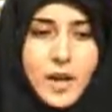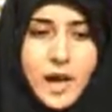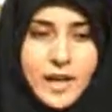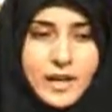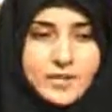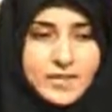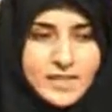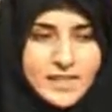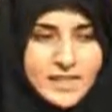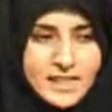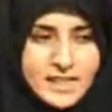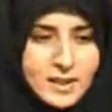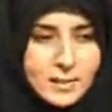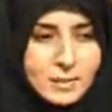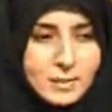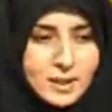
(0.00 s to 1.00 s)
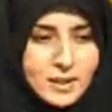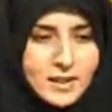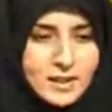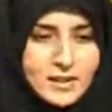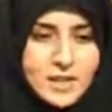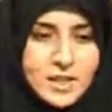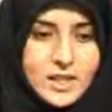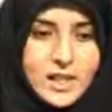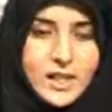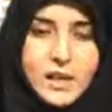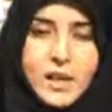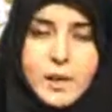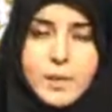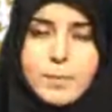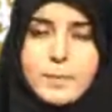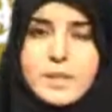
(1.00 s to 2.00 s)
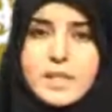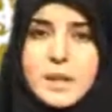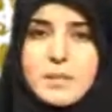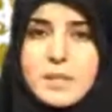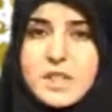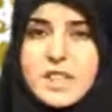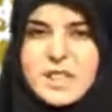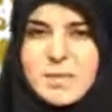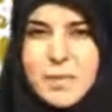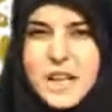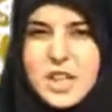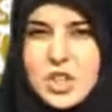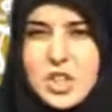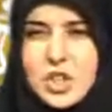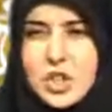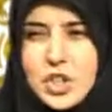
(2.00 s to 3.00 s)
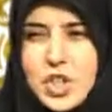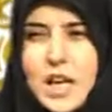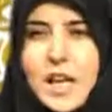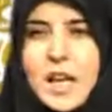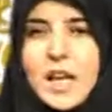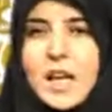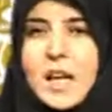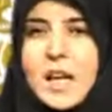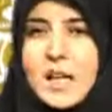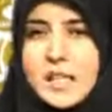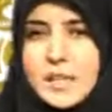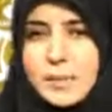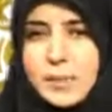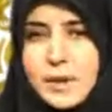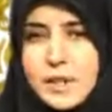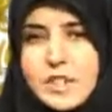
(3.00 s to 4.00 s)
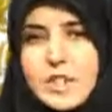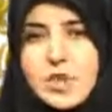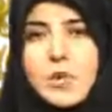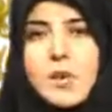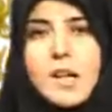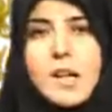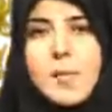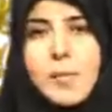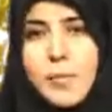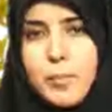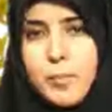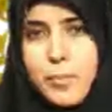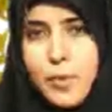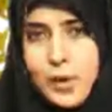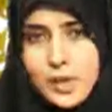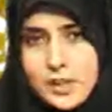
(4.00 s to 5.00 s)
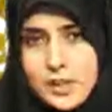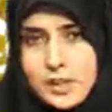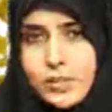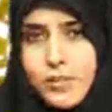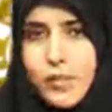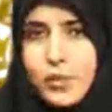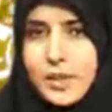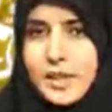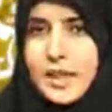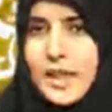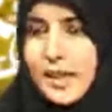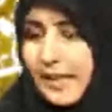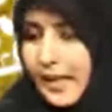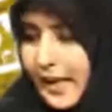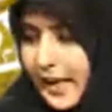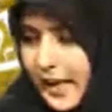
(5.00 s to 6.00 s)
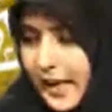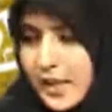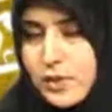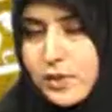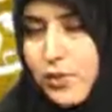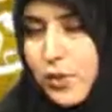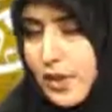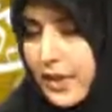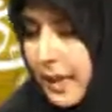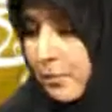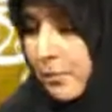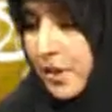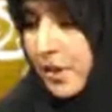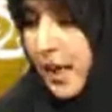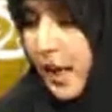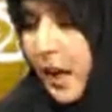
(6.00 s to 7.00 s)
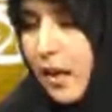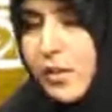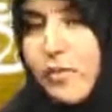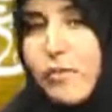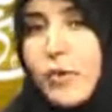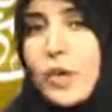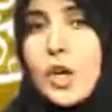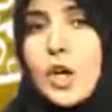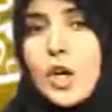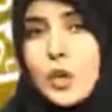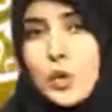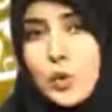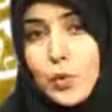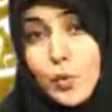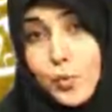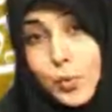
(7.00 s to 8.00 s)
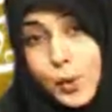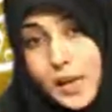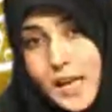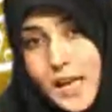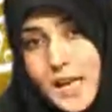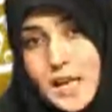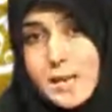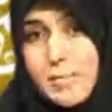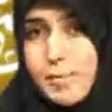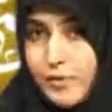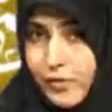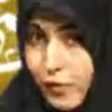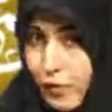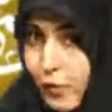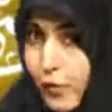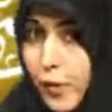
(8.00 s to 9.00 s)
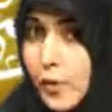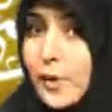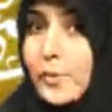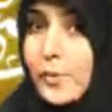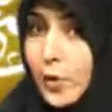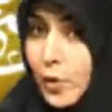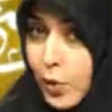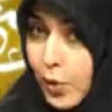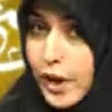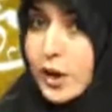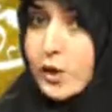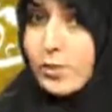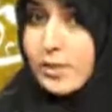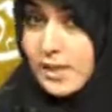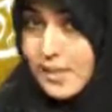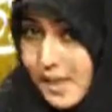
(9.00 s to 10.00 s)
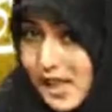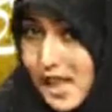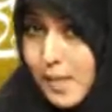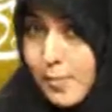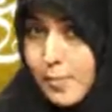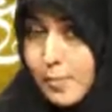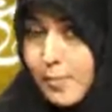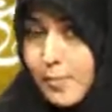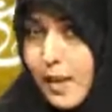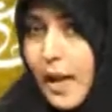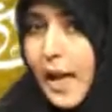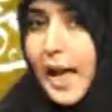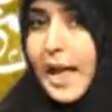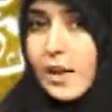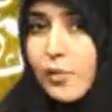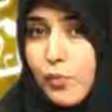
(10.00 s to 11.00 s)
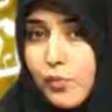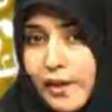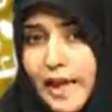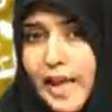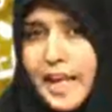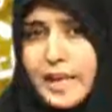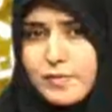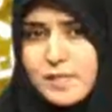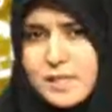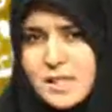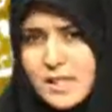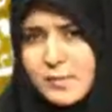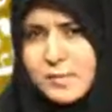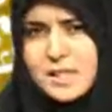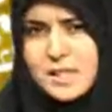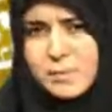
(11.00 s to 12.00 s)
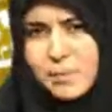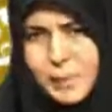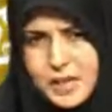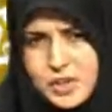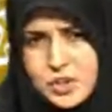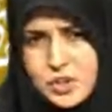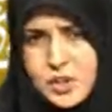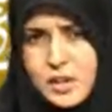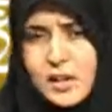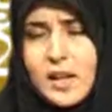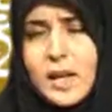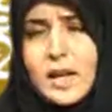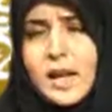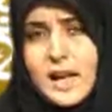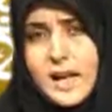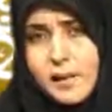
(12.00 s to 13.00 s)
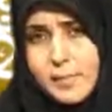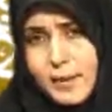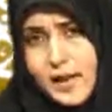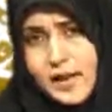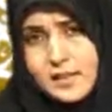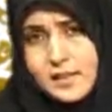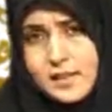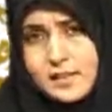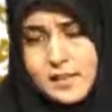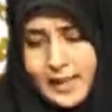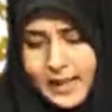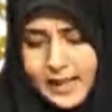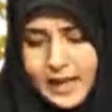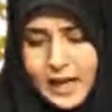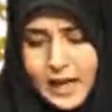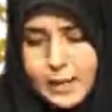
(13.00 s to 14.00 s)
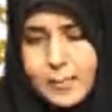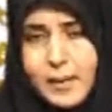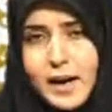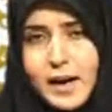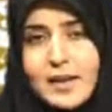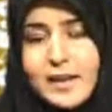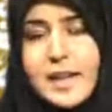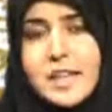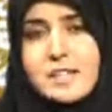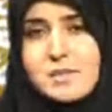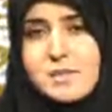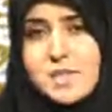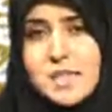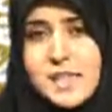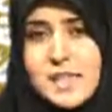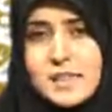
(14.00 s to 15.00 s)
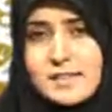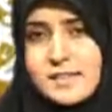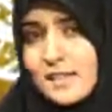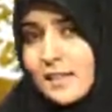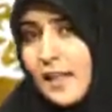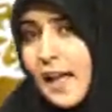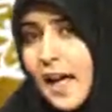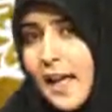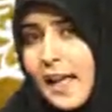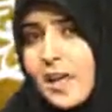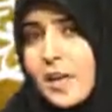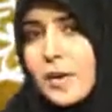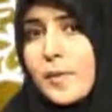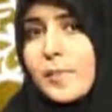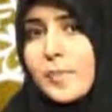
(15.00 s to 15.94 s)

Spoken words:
have seen some mothers, they keep some special spiritual books for their kids, for themselves to read before going to sleep. and we have some special ibadat and a'mal and deeds like